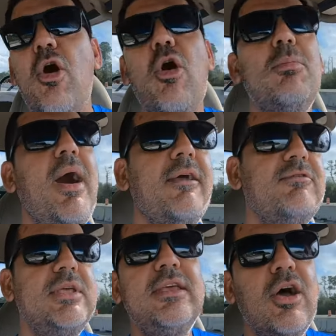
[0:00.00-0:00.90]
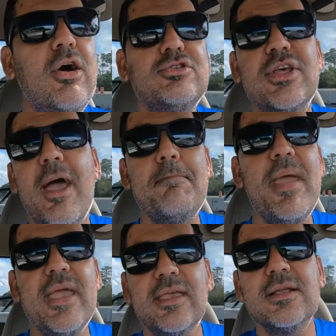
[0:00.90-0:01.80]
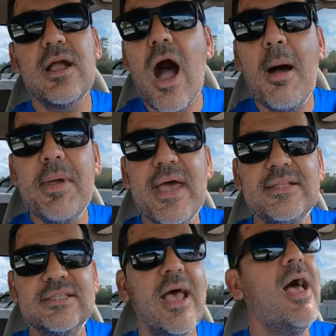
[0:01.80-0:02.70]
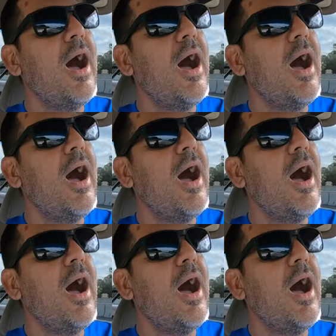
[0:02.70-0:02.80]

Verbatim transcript: all my videos and making comments.